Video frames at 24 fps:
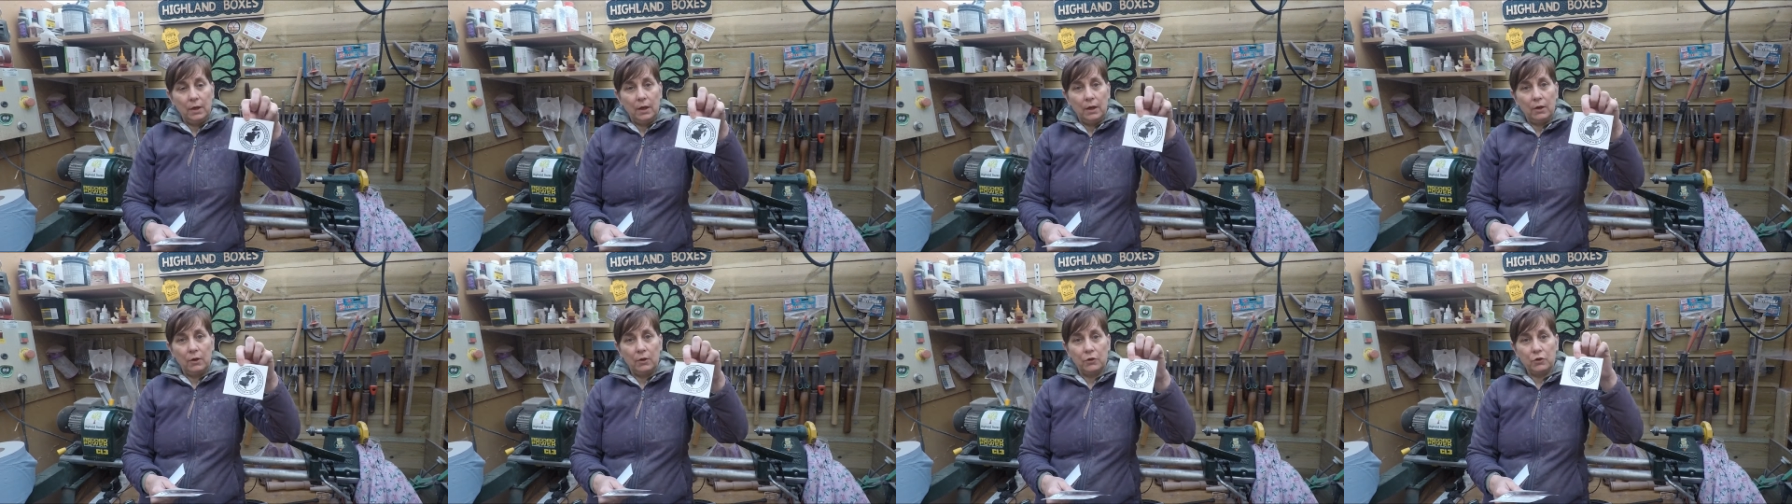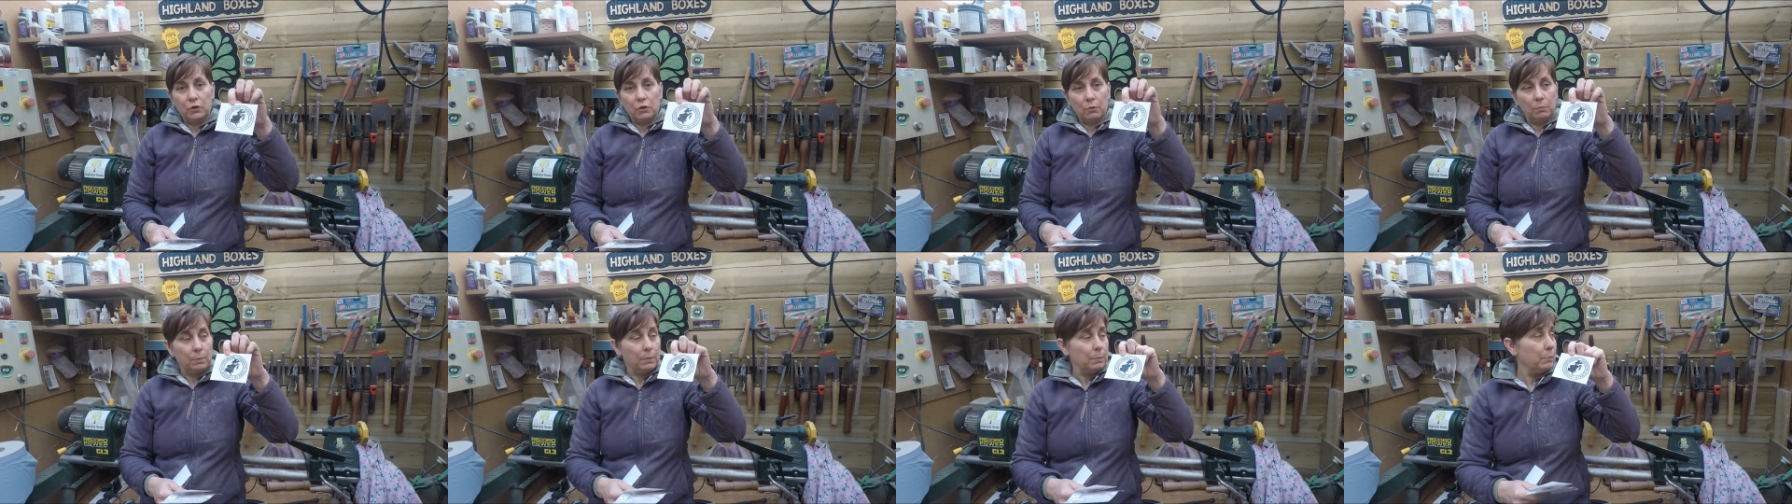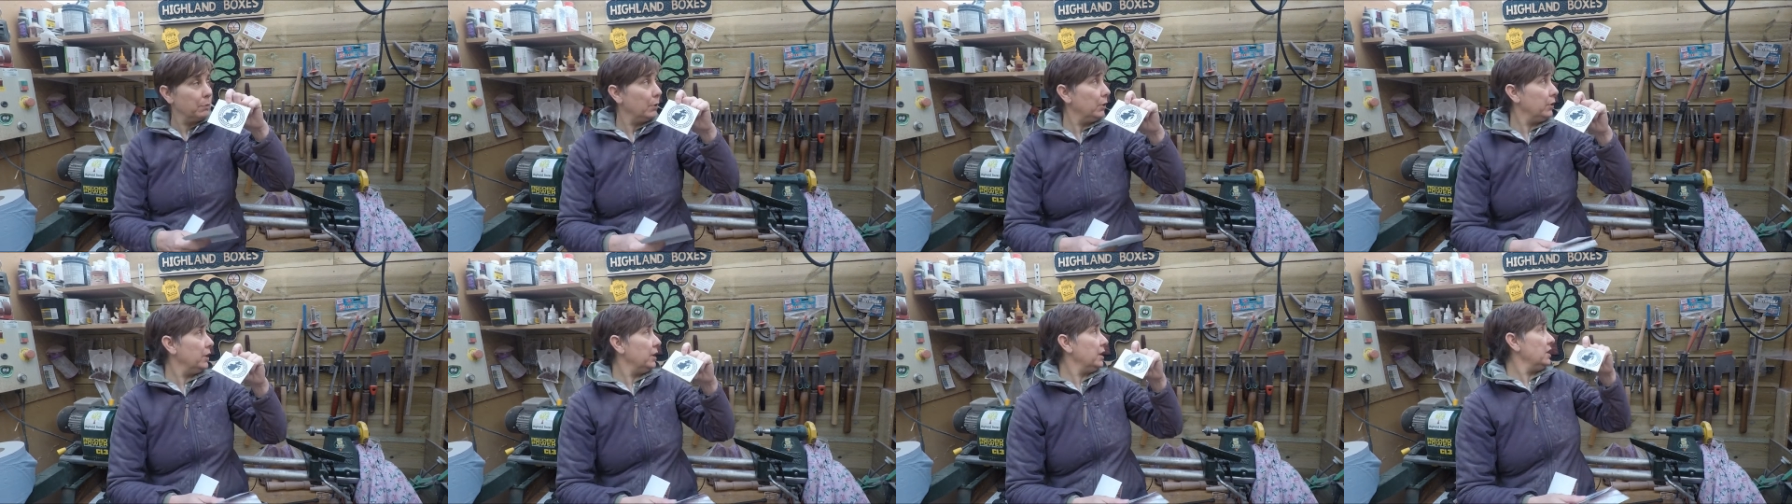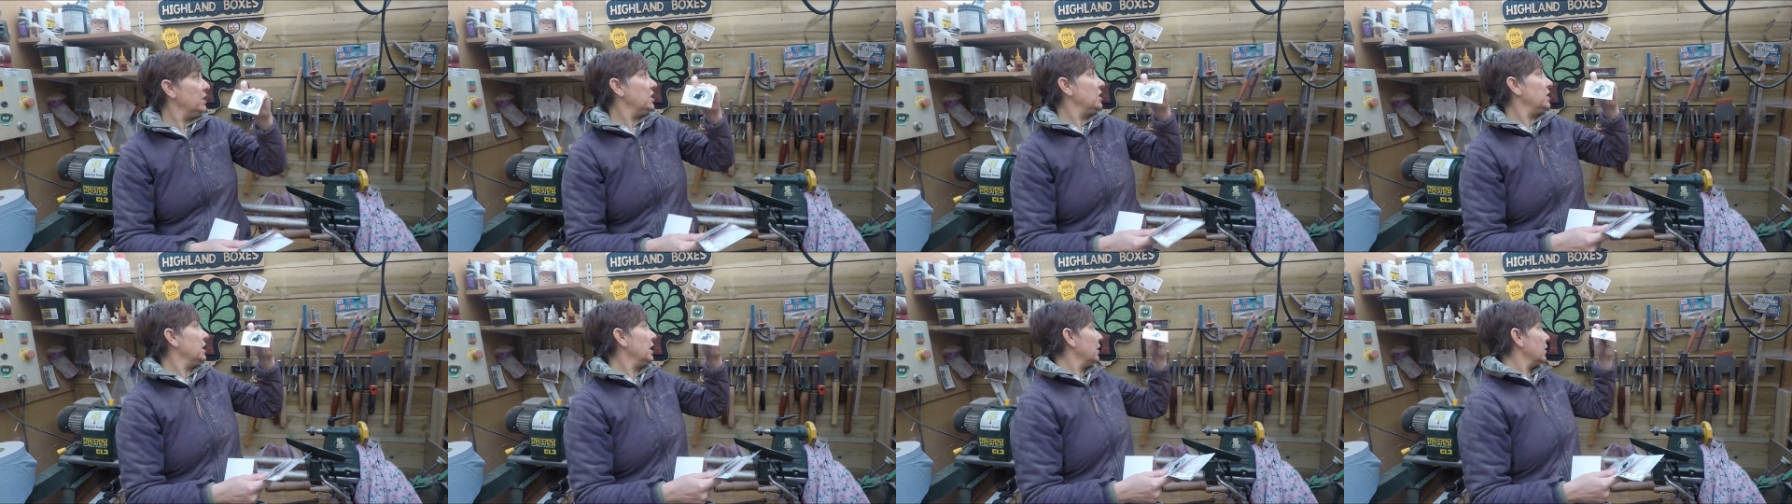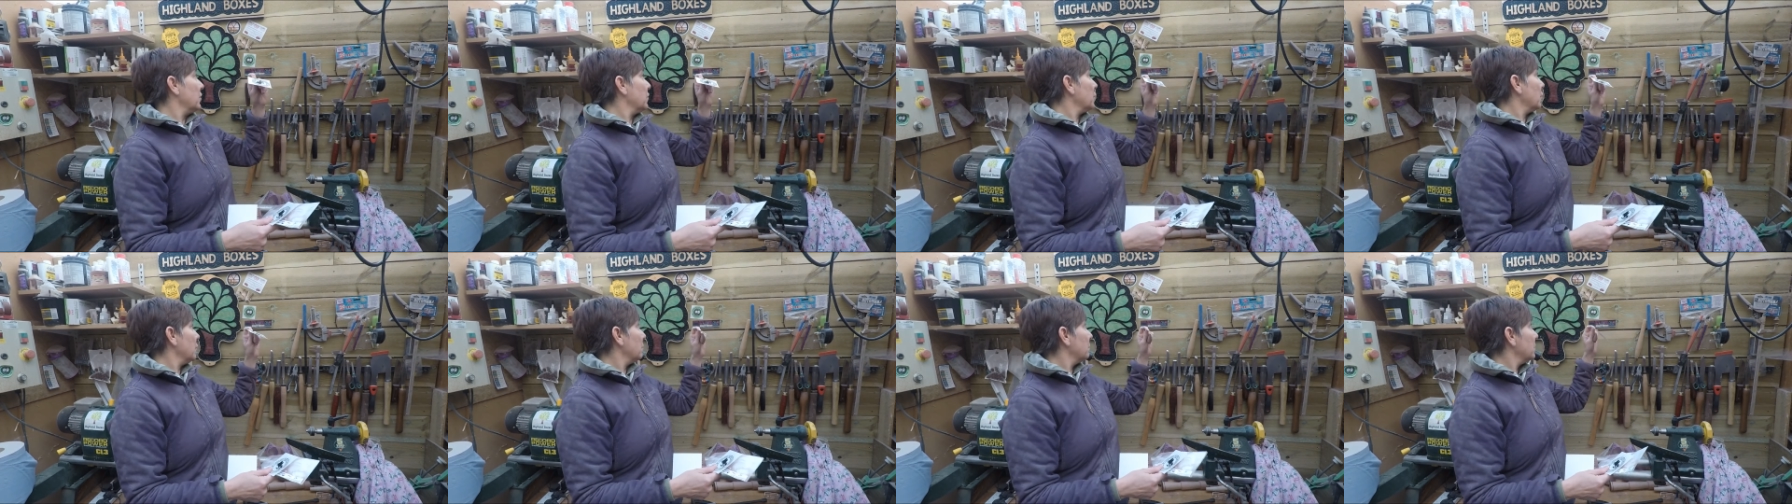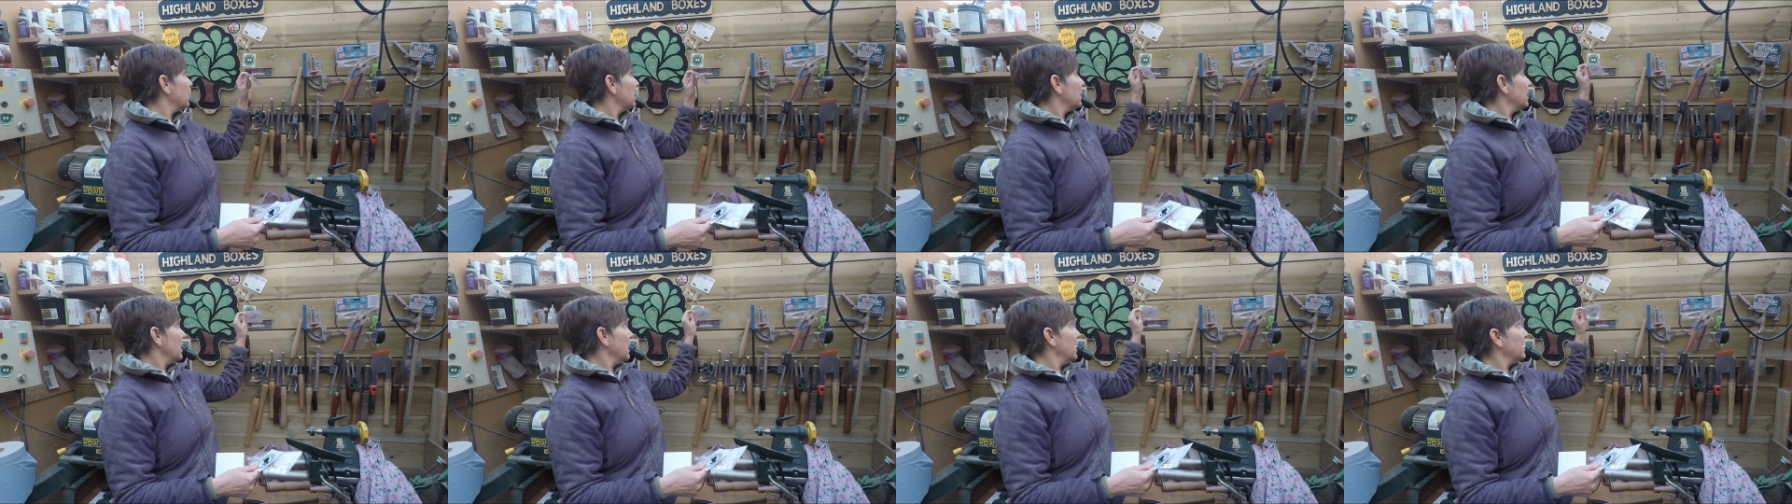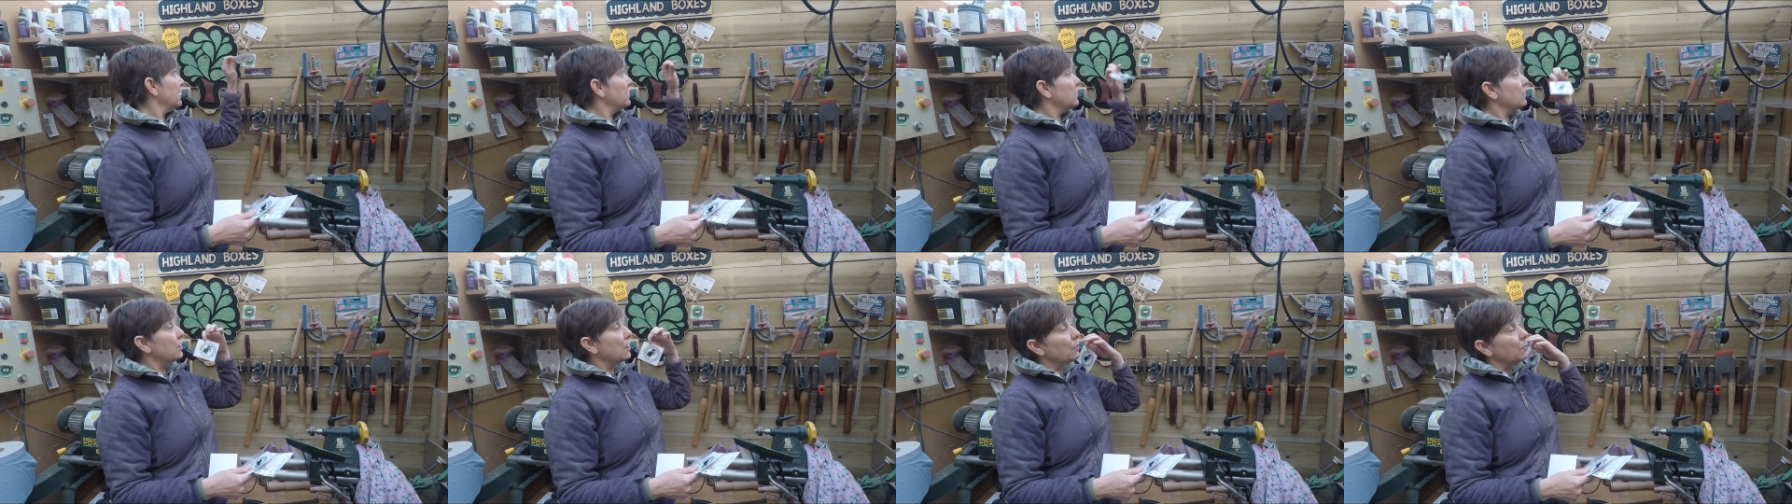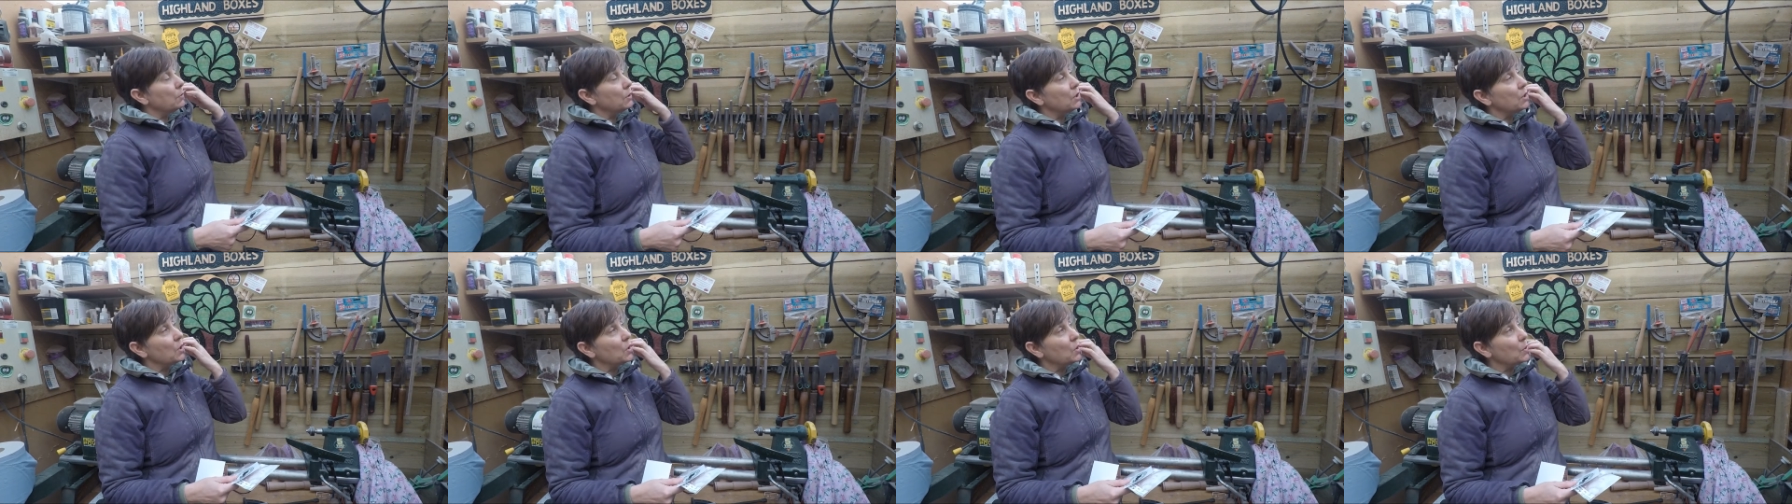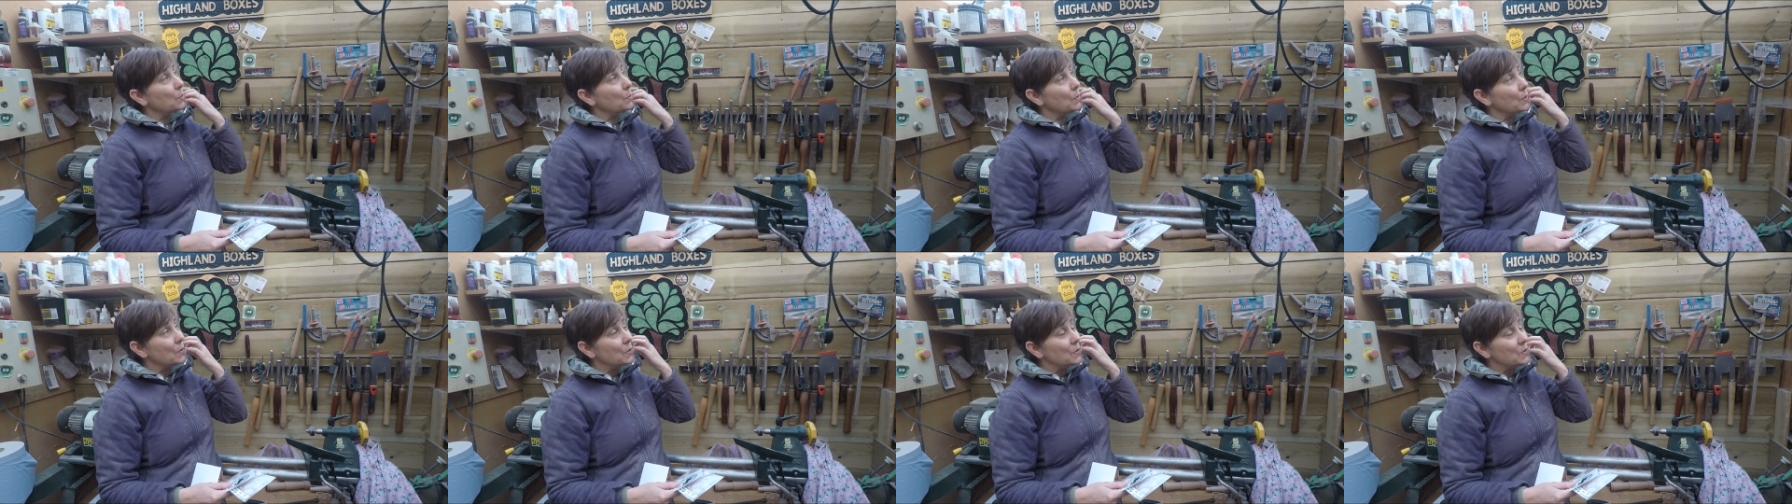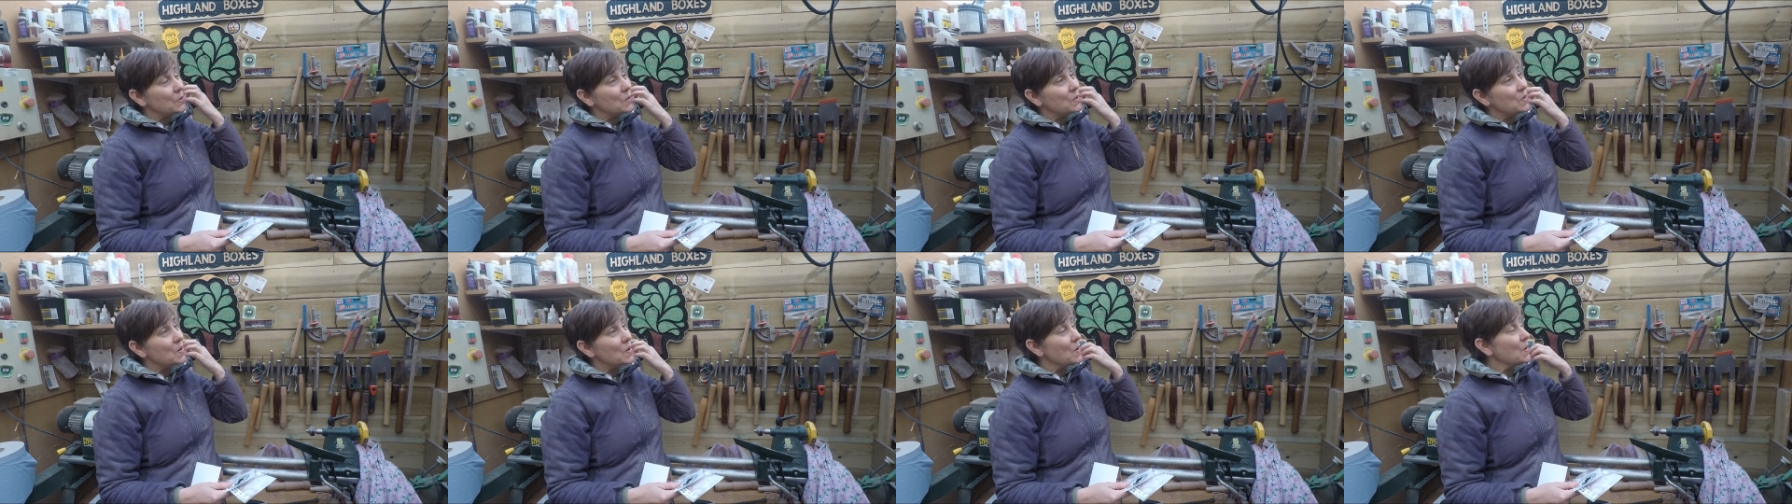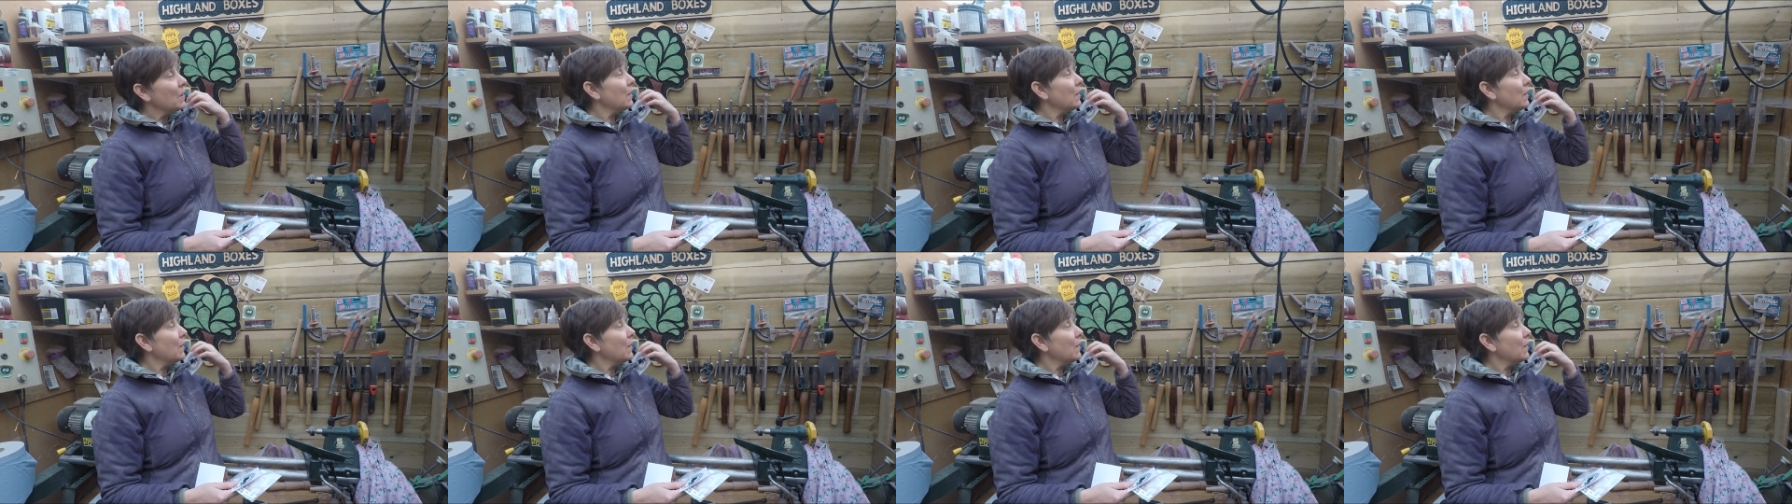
I shall be putting these stickers up today to go with the other ones.